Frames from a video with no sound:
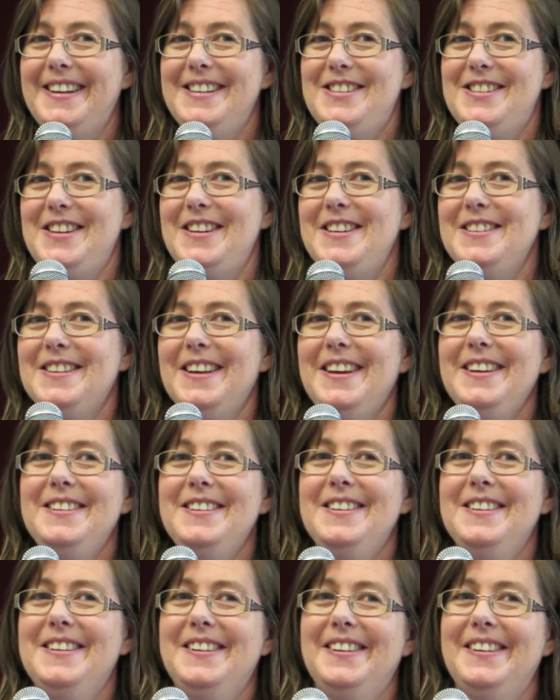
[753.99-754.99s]
In
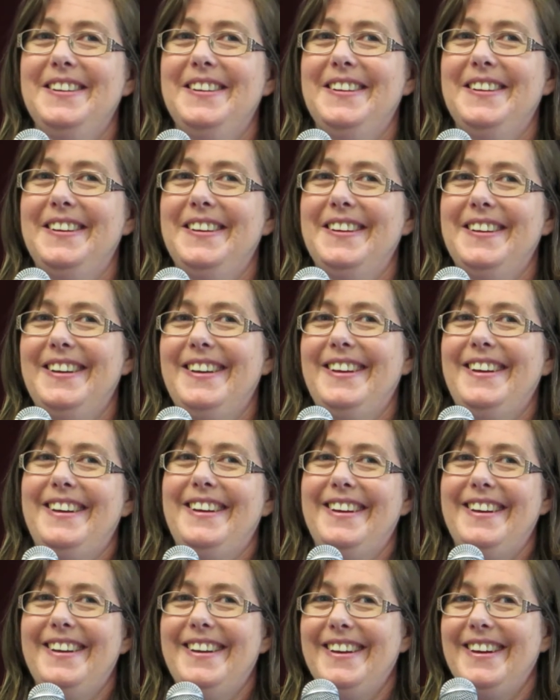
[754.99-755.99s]
Jesus?
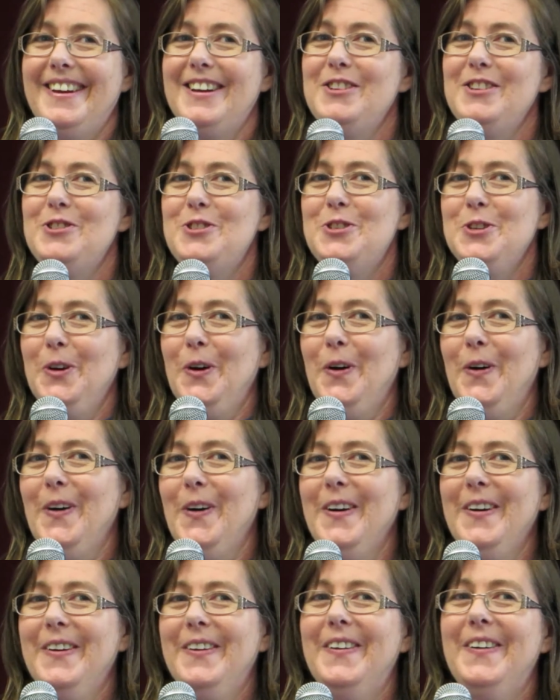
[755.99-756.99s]
Are you
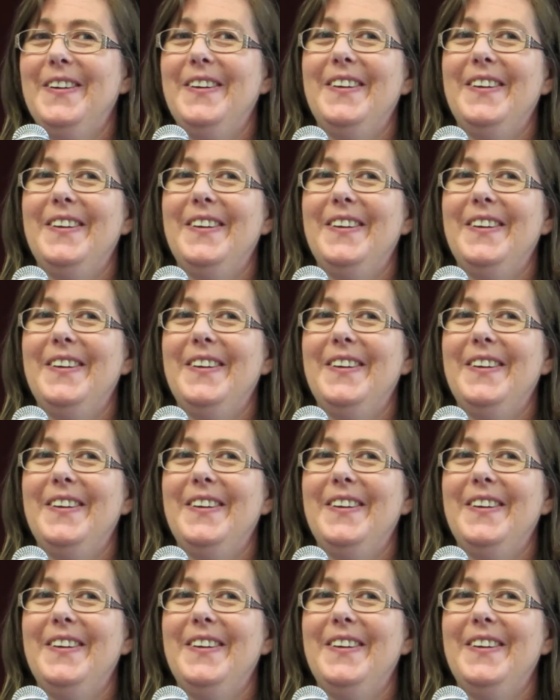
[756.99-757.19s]
sure?